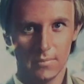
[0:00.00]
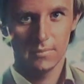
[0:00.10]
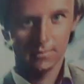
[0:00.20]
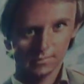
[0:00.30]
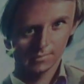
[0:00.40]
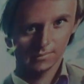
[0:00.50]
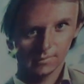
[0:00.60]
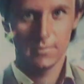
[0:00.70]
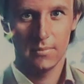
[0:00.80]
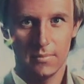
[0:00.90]

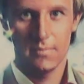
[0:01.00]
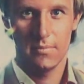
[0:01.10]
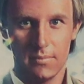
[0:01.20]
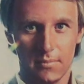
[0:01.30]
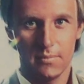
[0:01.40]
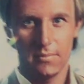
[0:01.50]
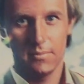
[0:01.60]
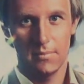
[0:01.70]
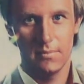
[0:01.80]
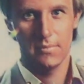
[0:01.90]
for this season is
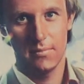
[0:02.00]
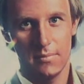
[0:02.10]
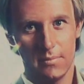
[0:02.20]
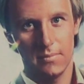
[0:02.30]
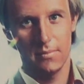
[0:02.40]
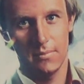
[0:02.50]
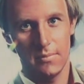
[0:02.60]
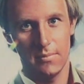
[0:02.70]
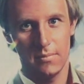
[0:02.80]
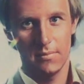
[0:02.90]
kind of worth it
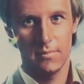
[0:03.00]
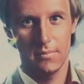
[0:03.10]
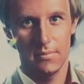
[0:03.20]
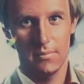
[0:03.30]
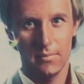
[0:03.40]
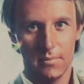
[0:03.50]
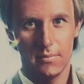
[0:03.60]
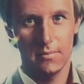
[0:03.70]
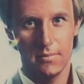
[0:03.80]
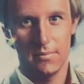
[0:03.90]
for
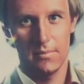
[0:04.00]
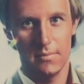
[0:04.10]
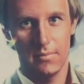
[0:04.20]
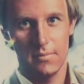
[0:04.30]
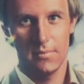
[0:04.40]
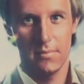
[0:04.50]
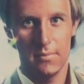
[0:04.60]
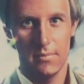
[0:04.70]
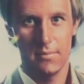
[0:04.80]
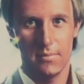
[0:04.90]
that reason alone,
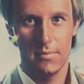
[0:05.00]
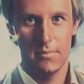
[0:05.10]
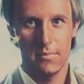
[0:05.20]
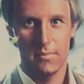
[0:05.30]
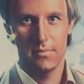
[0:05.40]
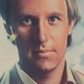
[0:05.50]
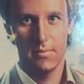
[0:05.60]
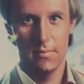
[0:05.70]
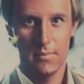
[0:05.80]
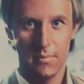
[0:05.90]
because you're basically getting
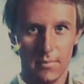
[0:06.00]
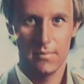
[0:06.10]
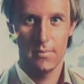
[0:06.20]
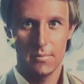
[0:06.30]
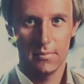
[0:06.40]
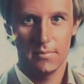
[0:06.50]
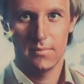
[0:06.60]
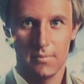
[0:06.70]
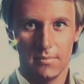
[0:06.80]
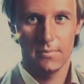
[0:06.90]
7 stories for the price
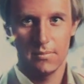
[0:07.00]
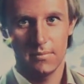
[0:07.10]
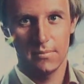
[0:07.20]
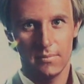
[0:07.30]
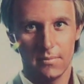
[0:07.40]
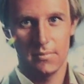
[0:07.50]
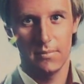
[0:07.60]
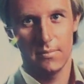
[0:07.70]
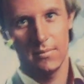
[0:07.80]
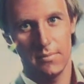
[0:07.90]
of 3,
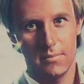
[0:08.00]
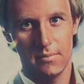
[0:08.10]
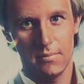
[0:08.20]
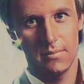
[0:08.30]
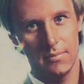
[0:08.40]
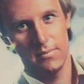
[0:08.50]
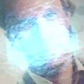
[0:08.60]
and